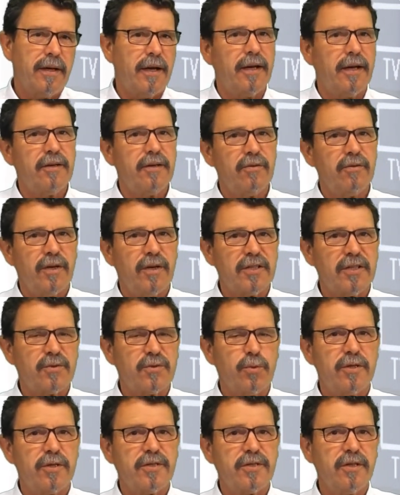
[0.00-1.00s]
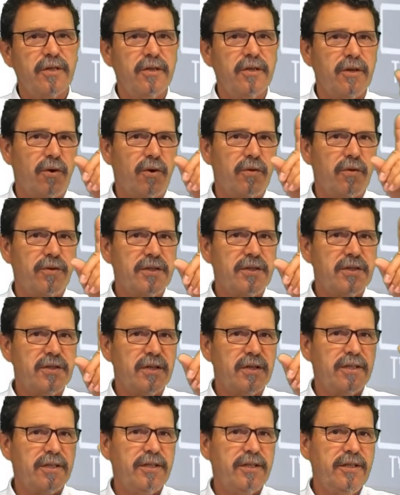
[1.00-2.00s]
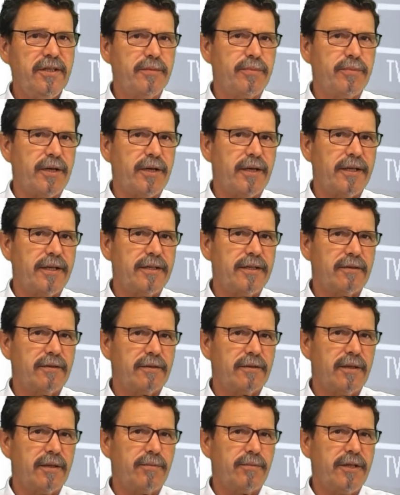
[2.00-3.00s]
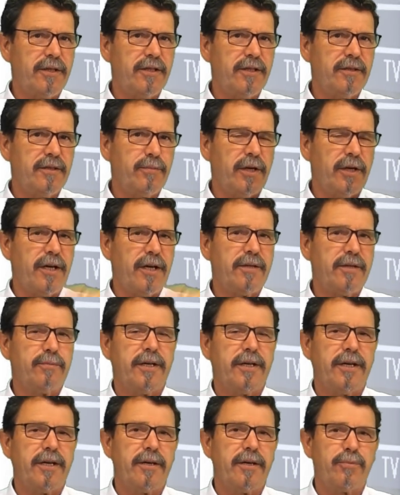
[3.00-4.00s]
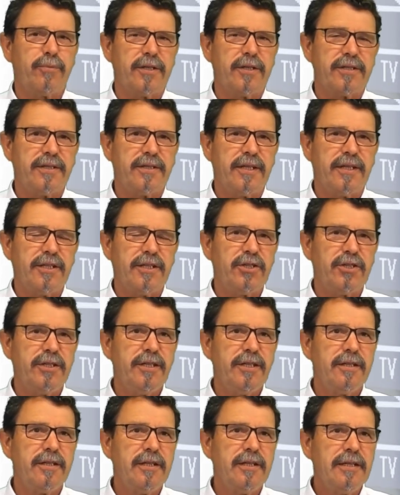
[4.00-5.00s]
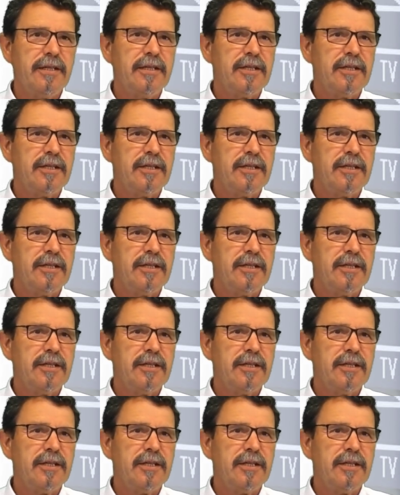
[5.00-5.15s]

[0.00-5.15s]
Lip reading: and vice versa on this side here behind, okay, hidden behind my presentation here.